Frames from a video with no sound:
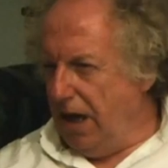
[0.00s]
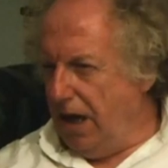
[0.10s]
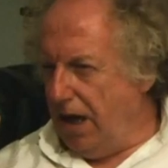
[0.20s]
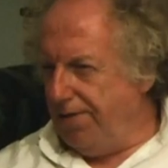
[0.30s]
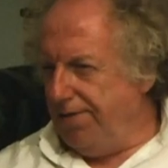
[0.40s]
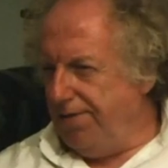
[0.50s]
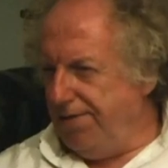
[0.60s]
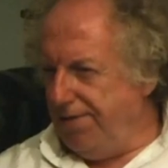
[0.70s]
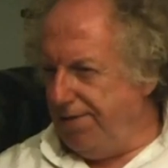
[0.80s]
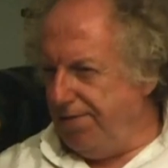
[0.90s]
how
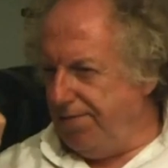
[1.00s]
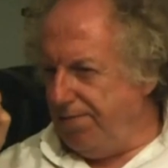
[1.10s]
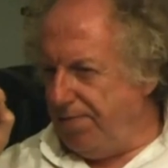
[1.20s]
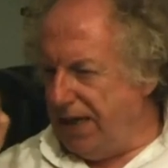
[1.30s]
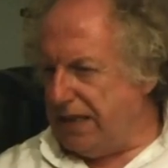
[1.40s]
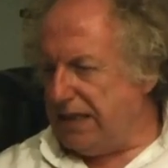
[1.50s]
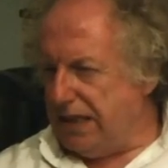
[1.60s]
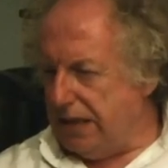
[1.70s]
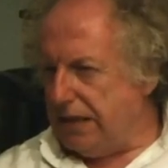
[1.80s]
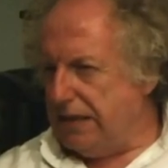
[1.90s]
do you base
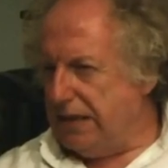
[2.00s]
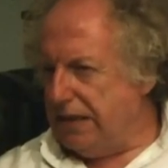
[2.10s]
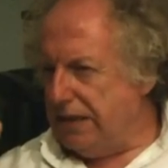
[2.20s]
that?